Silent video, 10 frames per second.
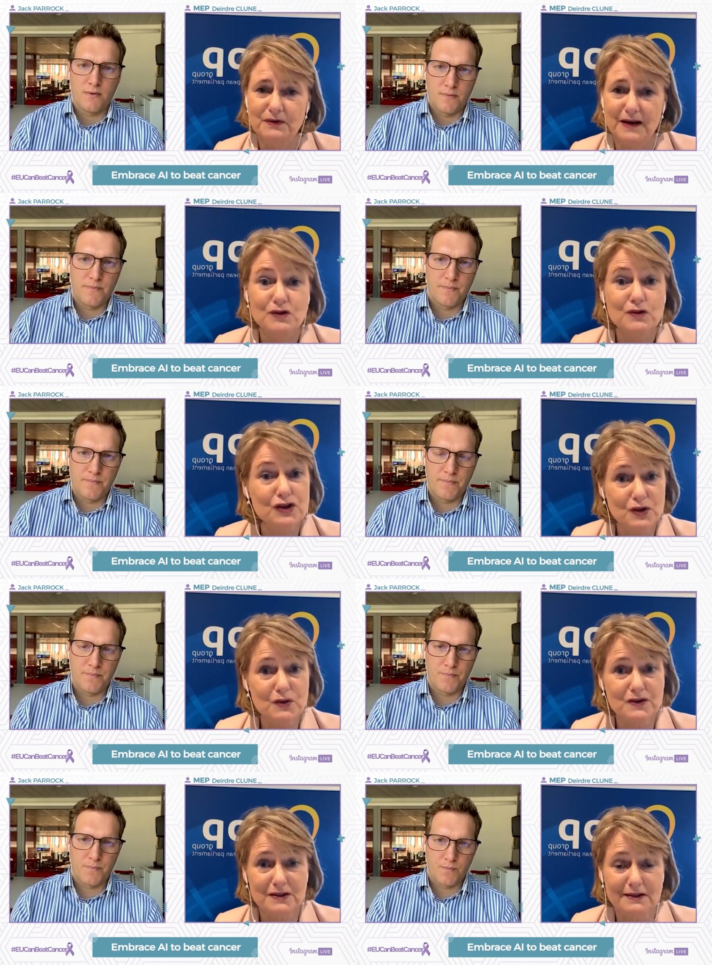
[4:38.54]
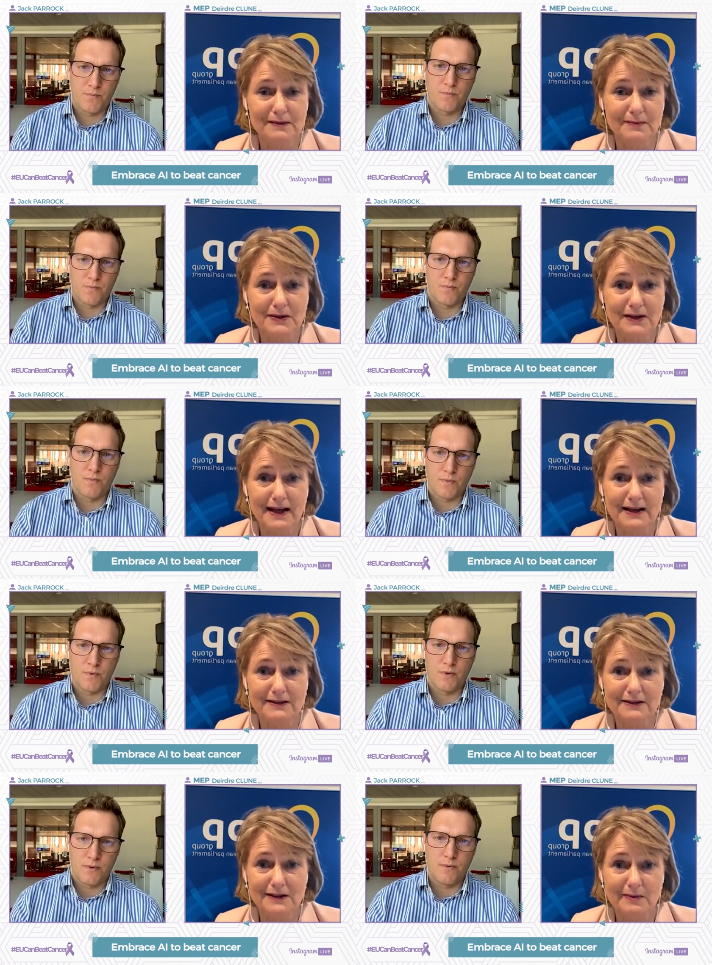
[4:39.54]
Speaker 1: life, to reduce the amount of
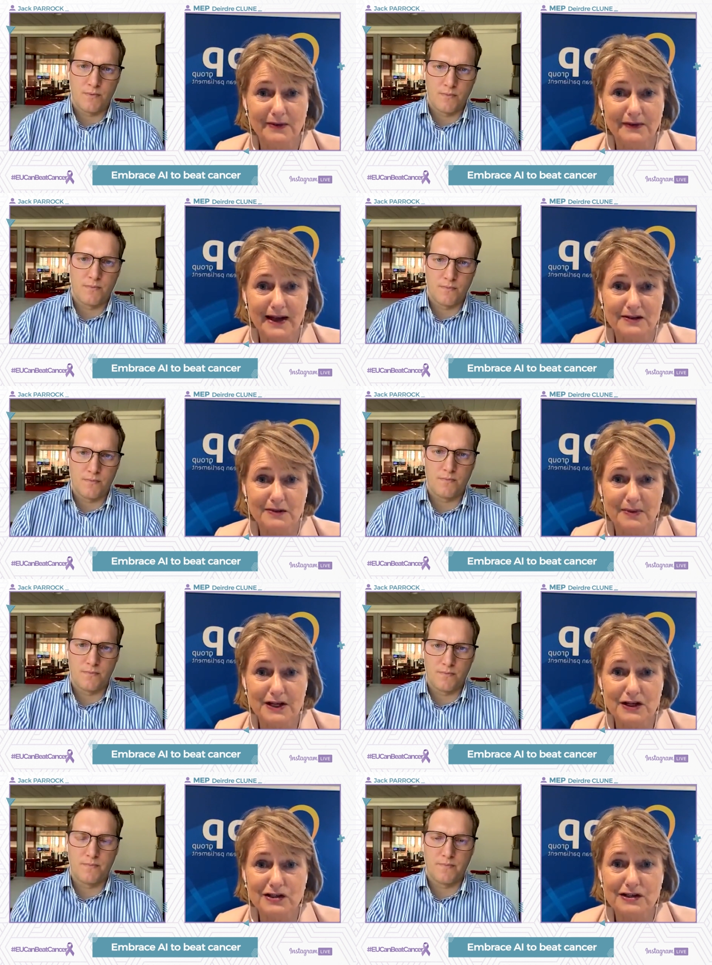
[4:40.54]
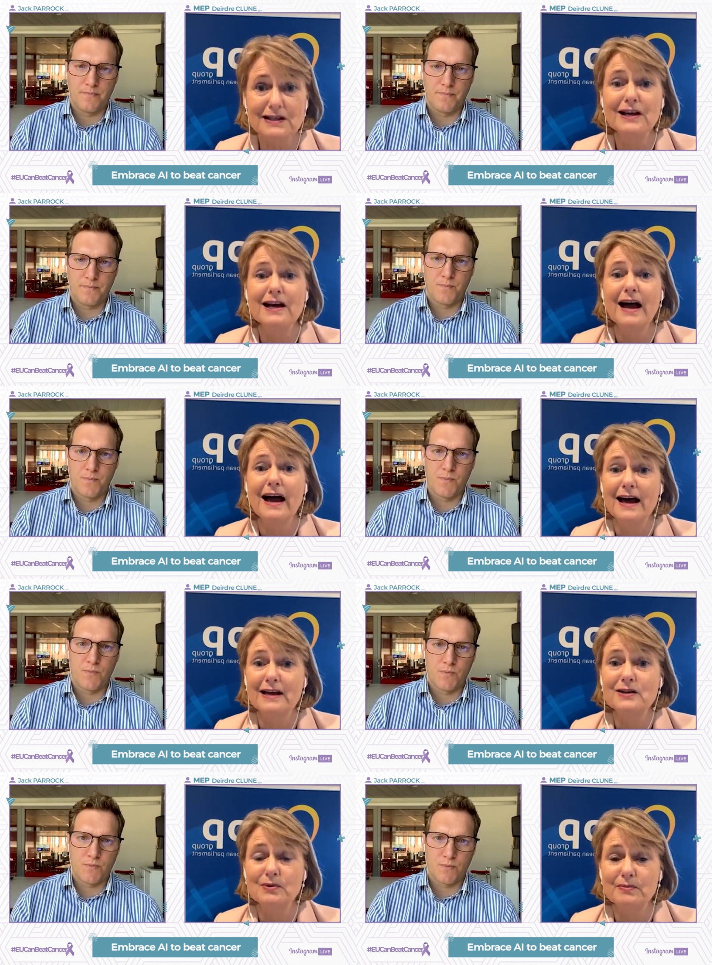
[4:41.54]
cancer, the number of cancer patients,
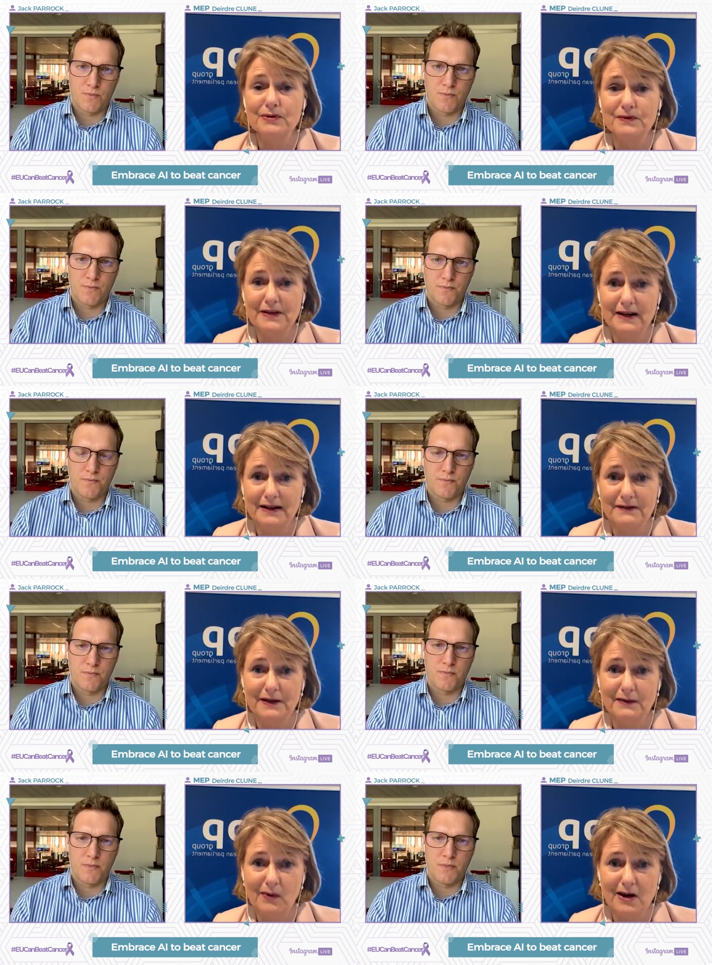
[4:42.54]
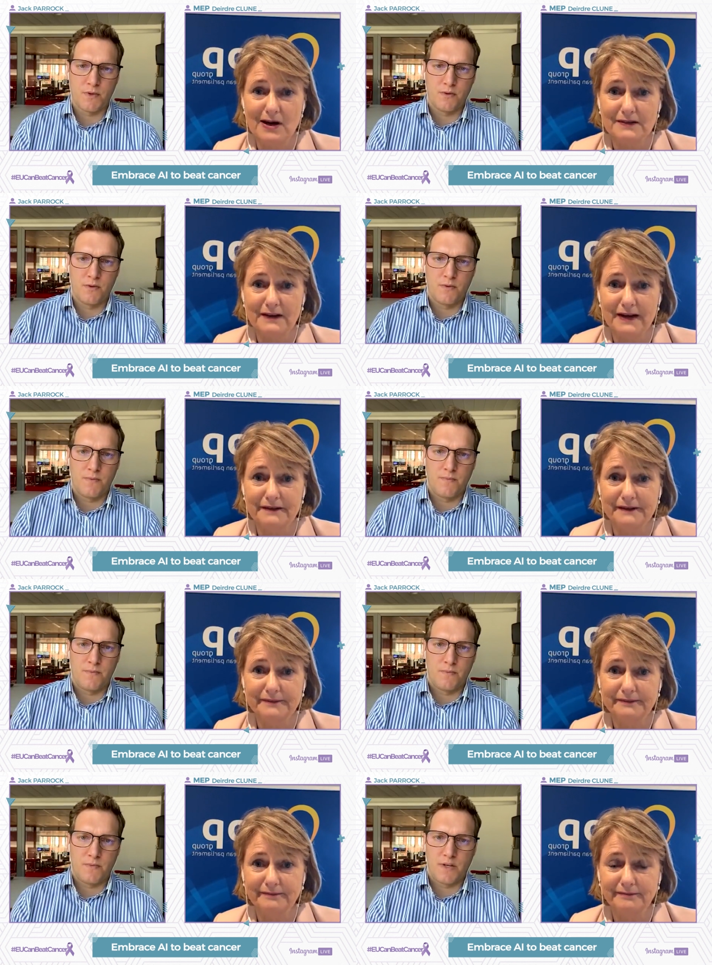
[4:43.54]
and to improve their life, their quality of life.
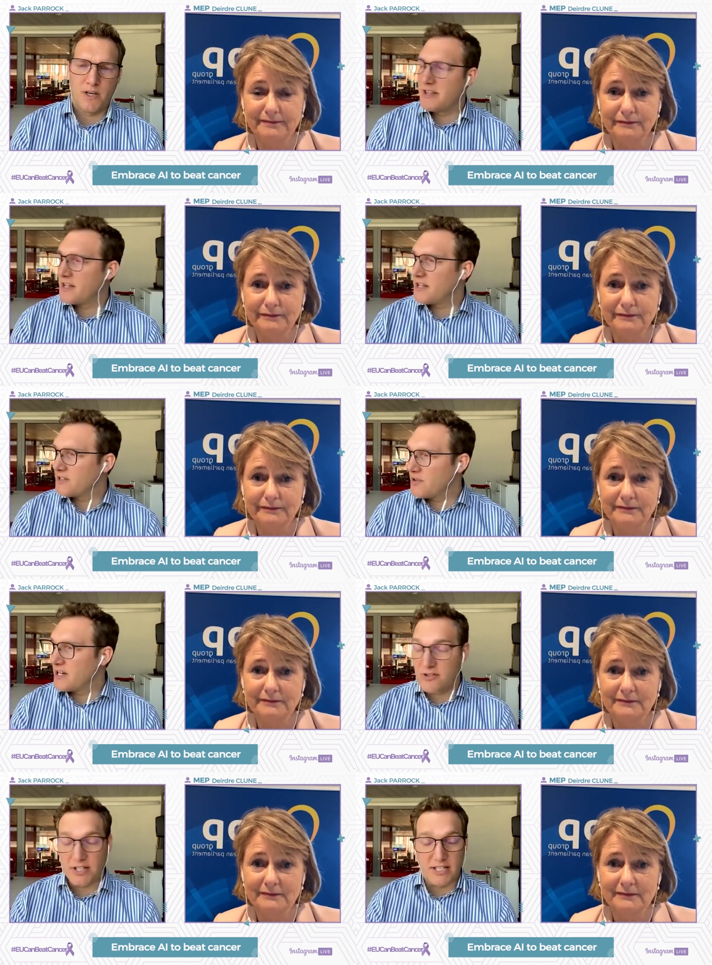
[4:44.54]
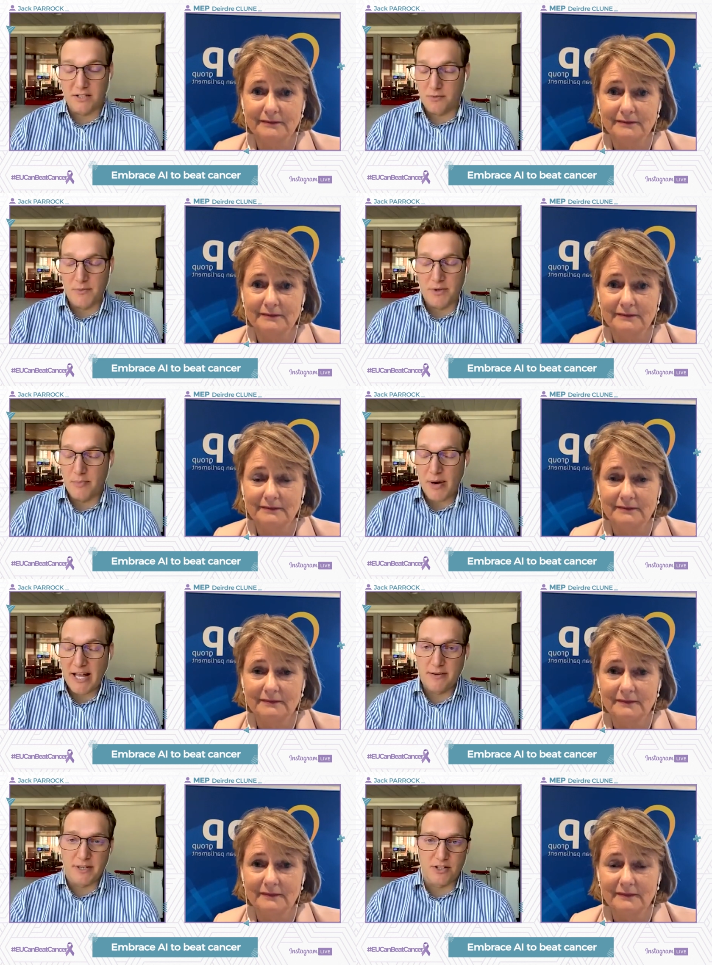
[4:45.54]
Speaker 2: Yeah, I think it's really interesting as well. I mean, the
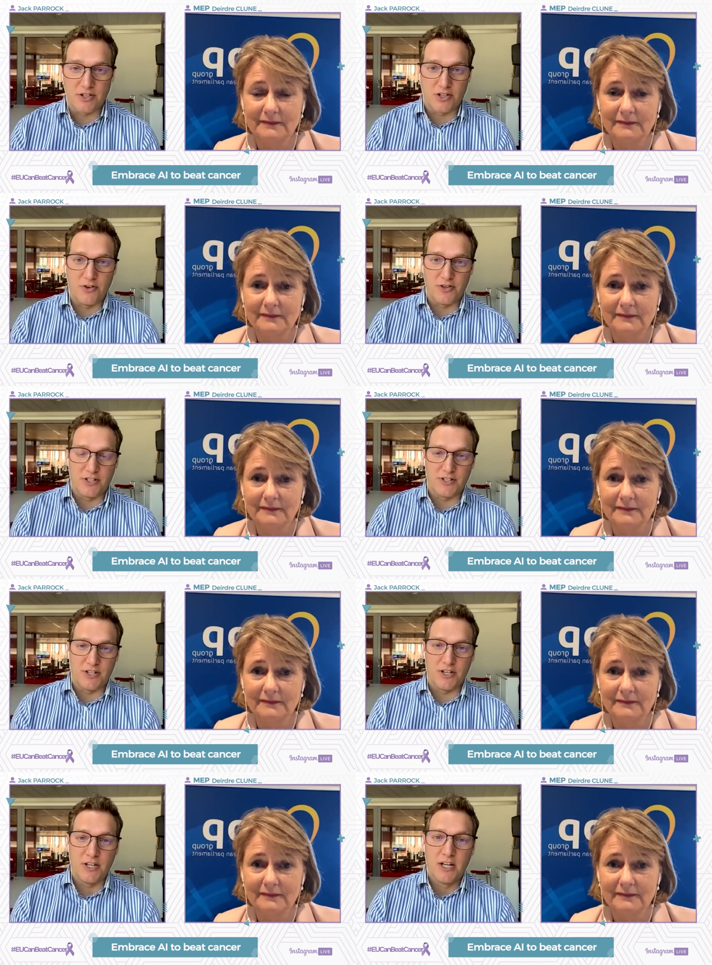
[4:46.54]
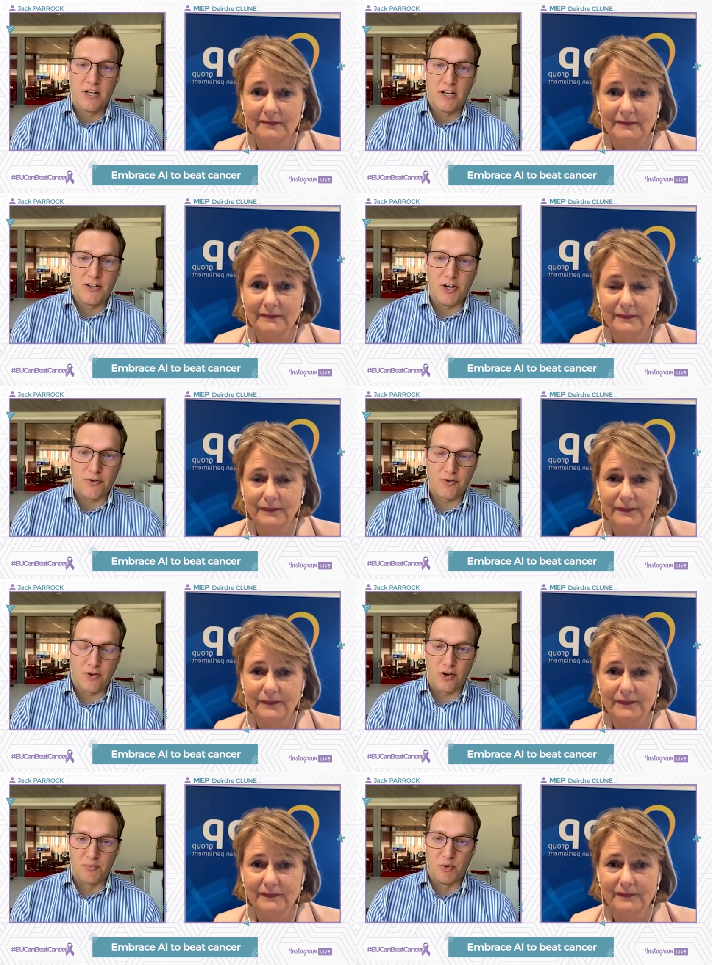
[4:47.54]
pandemic has shown us that, you know,
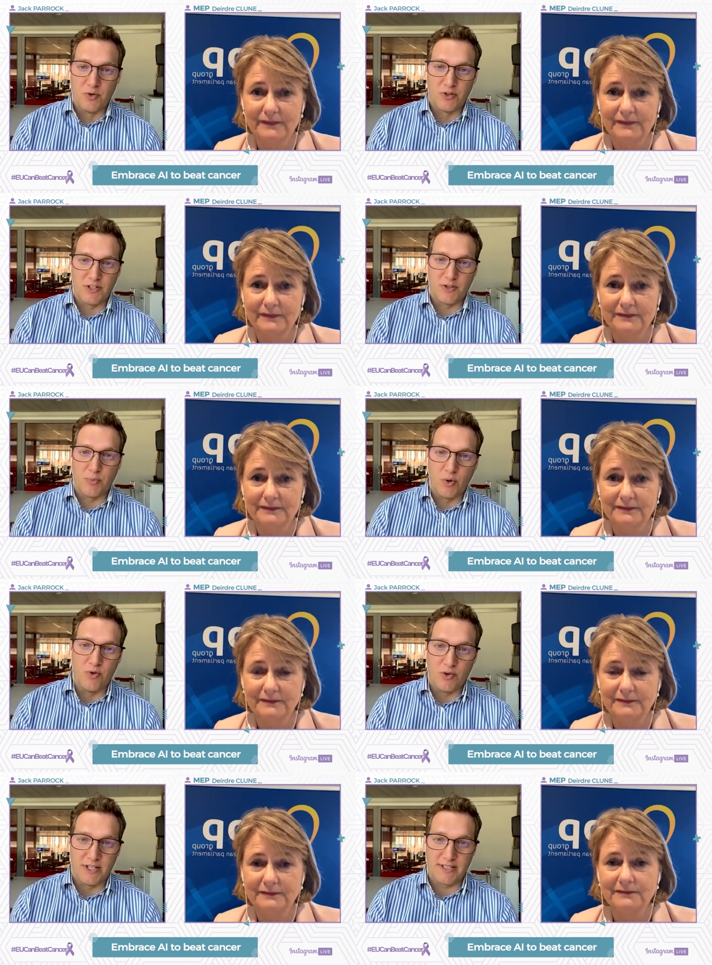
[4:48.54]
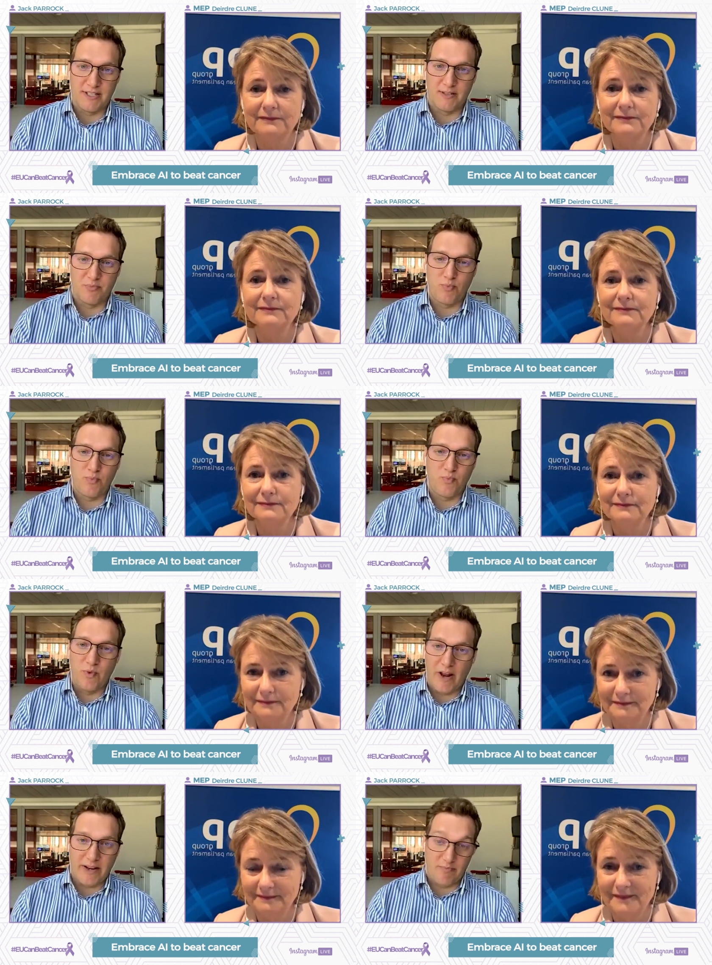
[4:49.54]
cross-border support is, is like